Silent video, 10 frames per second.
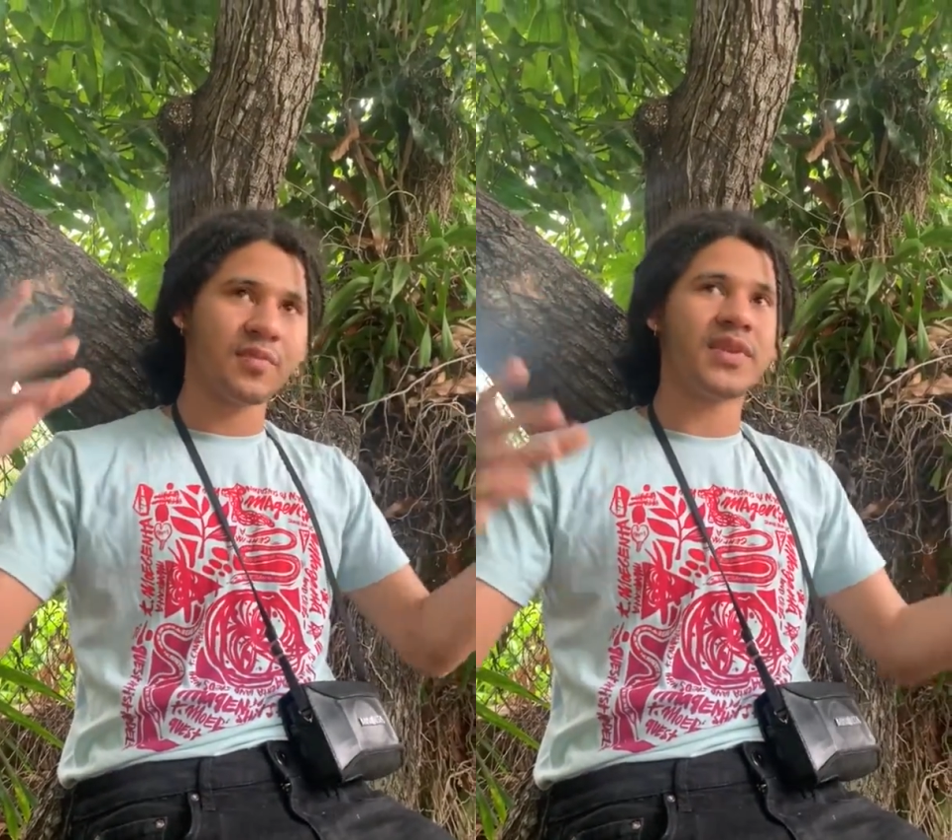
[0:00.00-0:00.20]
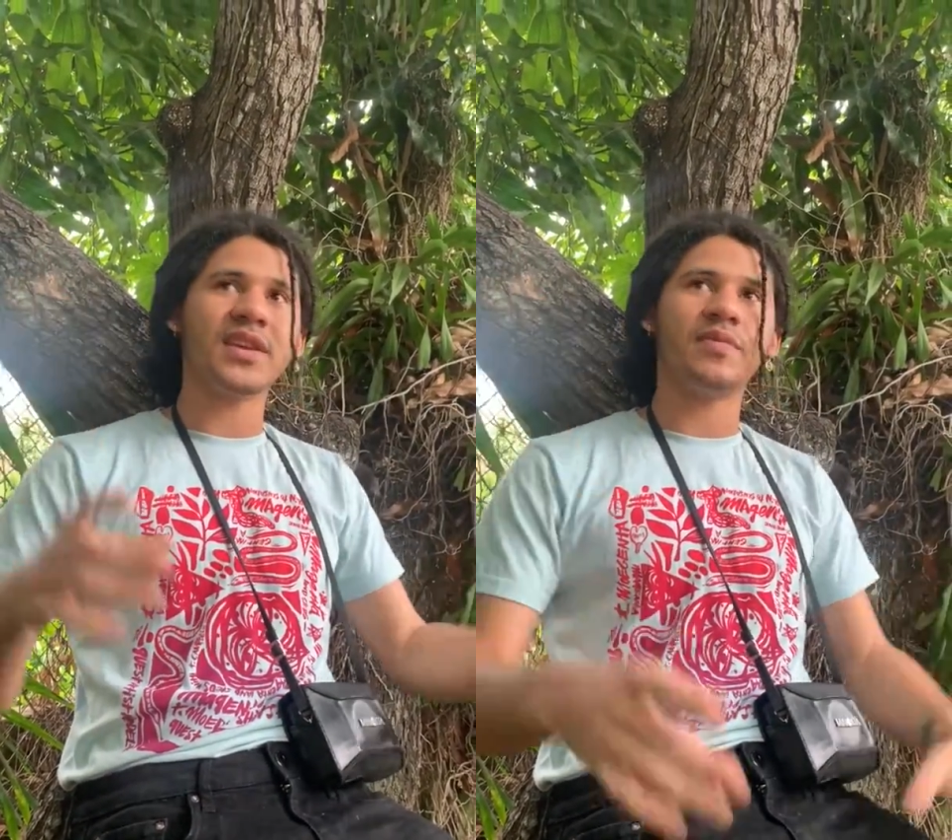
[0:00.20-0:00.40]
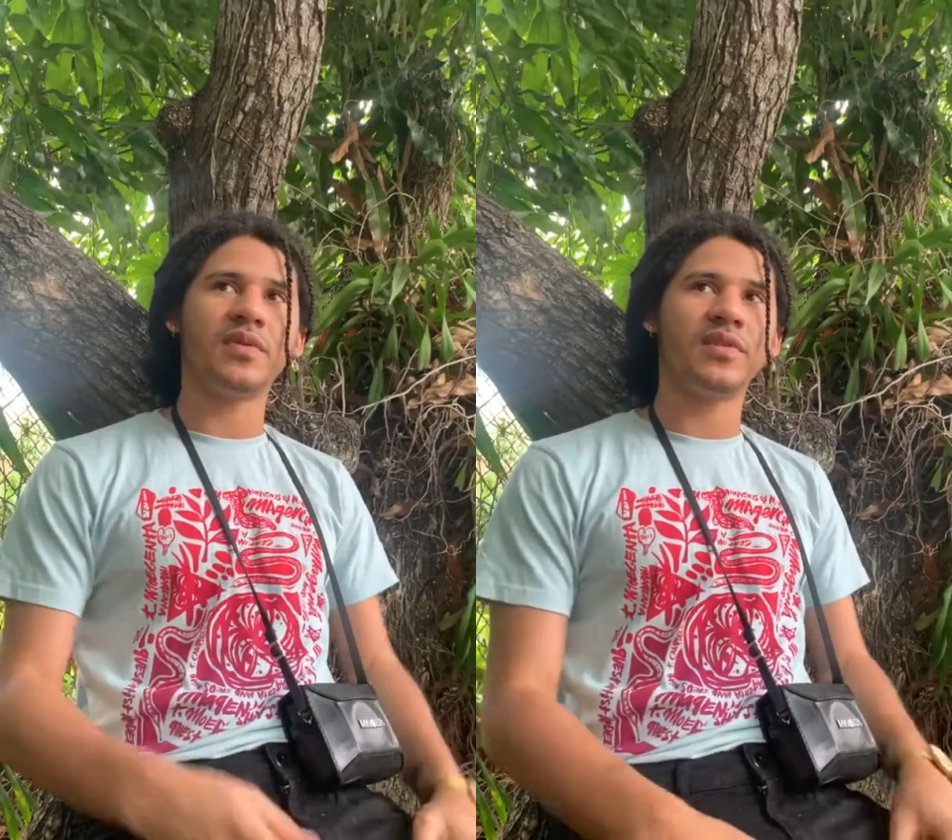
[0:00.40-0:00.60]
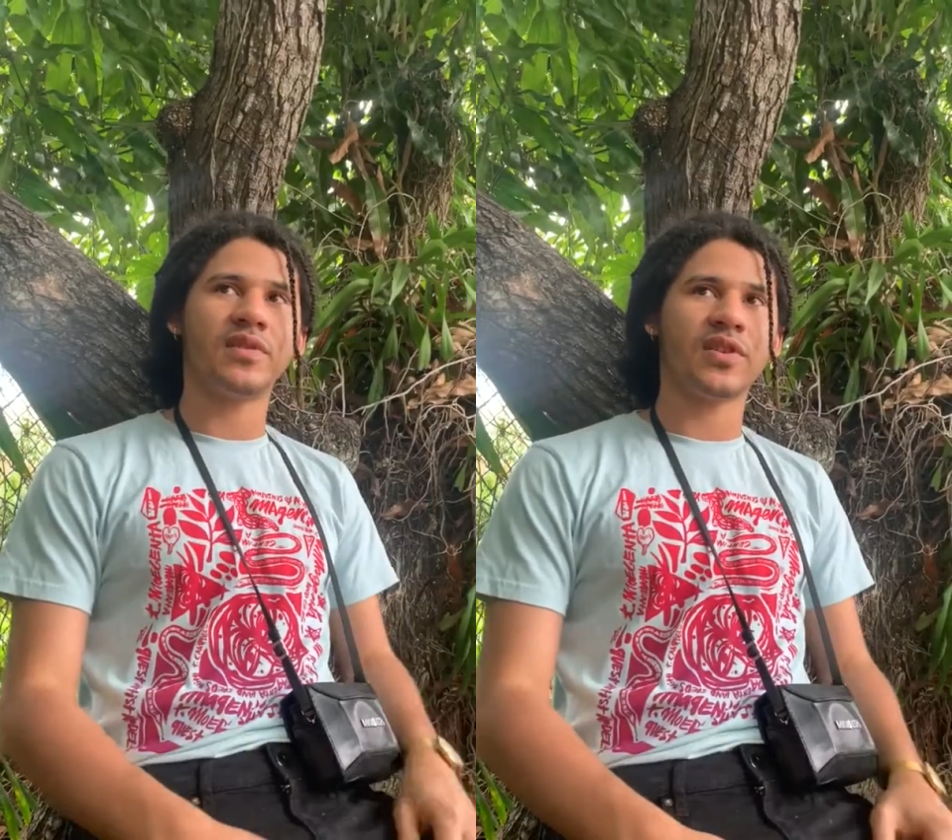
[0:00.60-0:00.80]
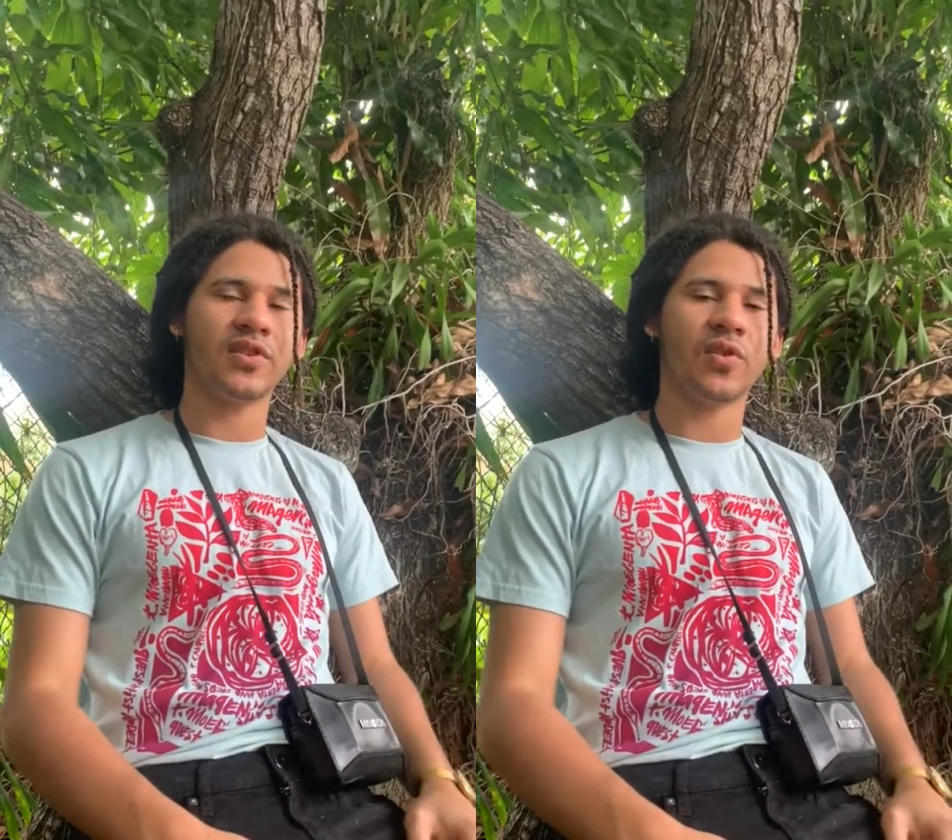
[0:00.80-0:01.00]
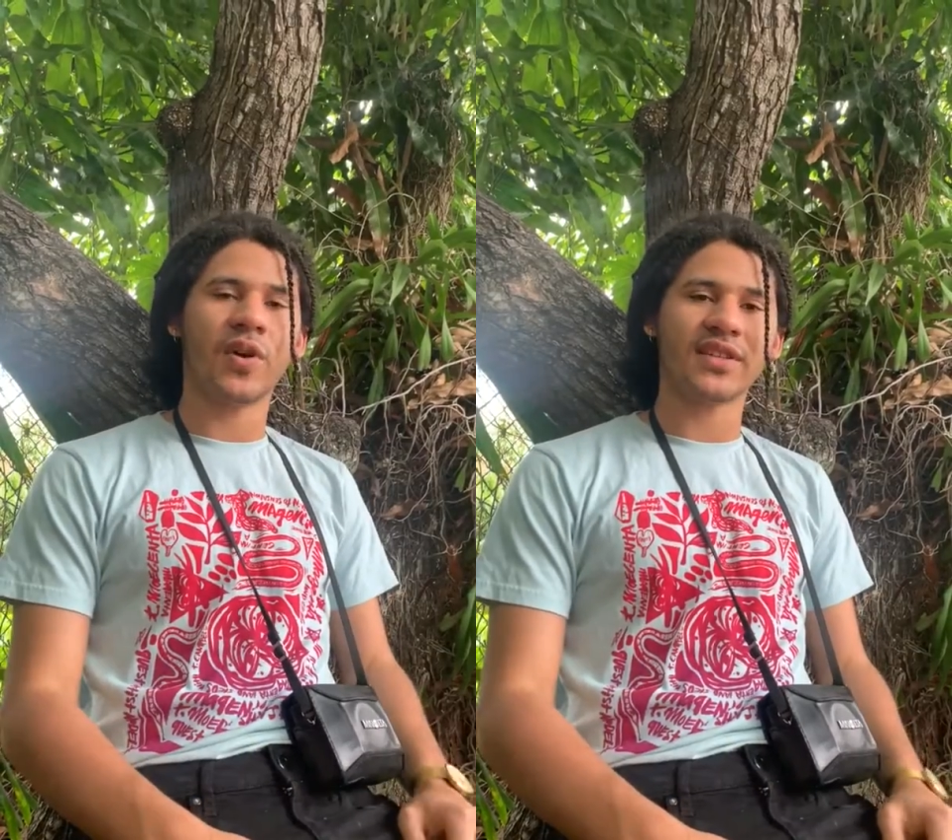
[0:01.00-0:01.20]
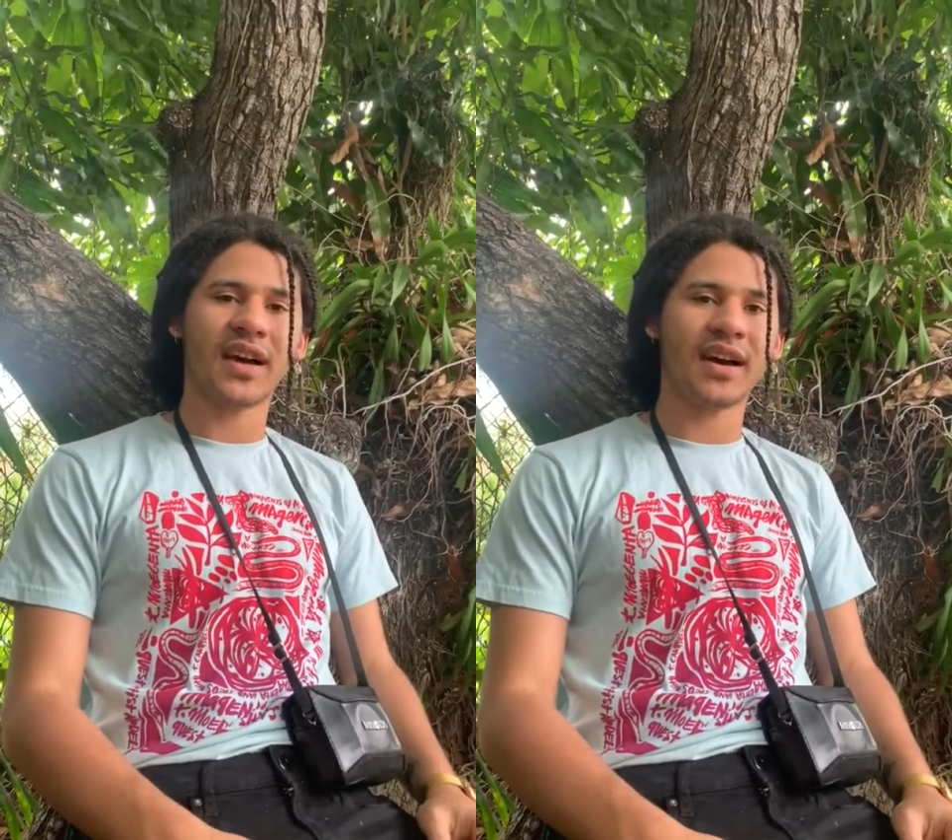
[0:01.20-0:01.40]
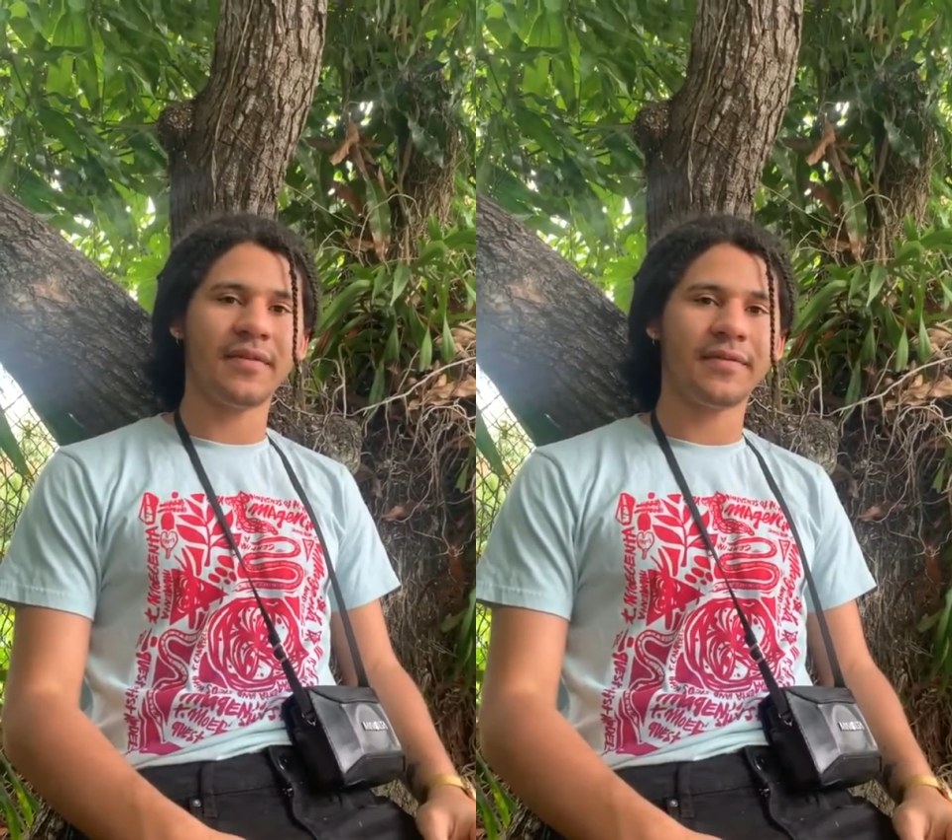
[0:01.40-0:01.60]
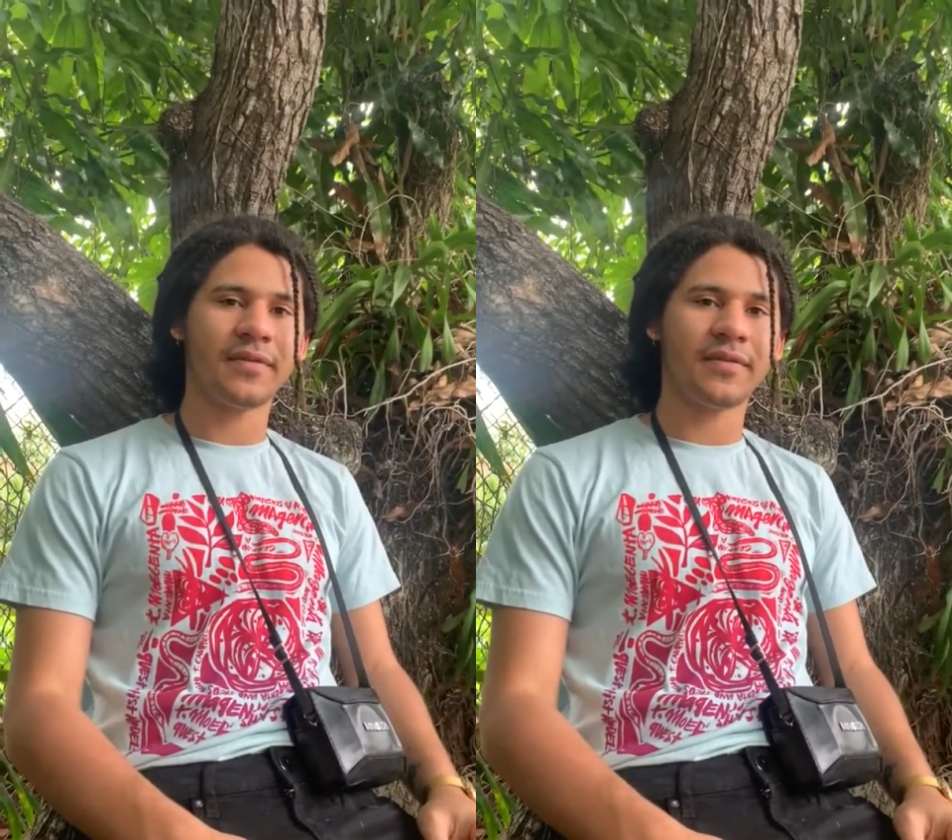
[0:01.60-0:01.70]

people, you know, what I have.